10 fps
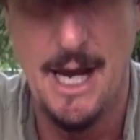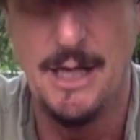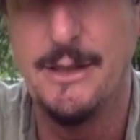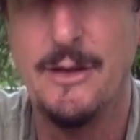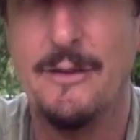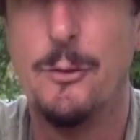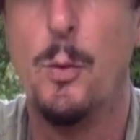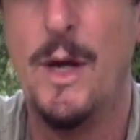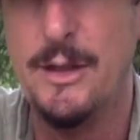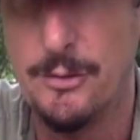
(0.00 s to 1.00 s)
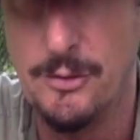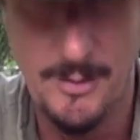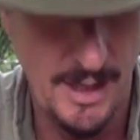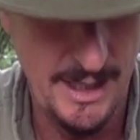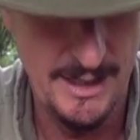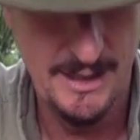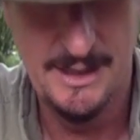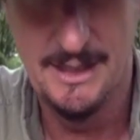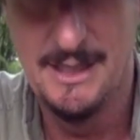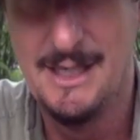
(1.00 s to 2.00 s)
I don't have to wade through my
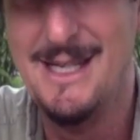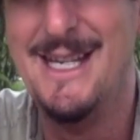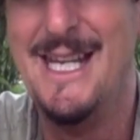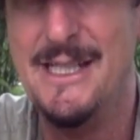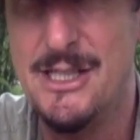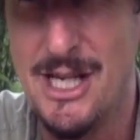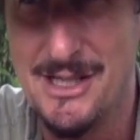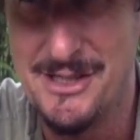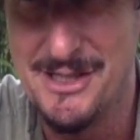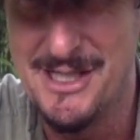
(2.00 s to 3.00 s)
indigestion